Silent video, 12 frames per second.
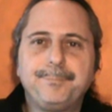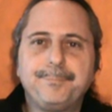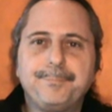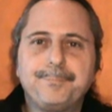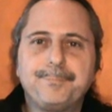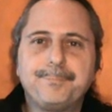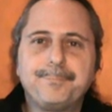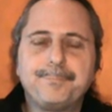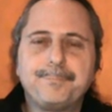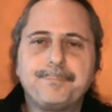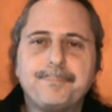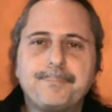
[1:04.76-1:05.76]

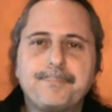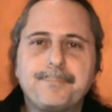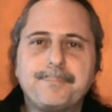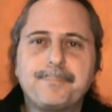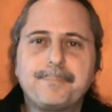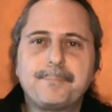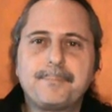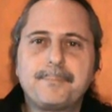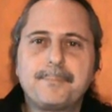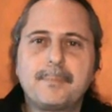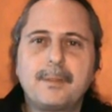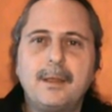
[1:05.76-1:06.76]

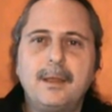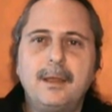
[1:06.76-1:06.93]
No one is speaking in this clip.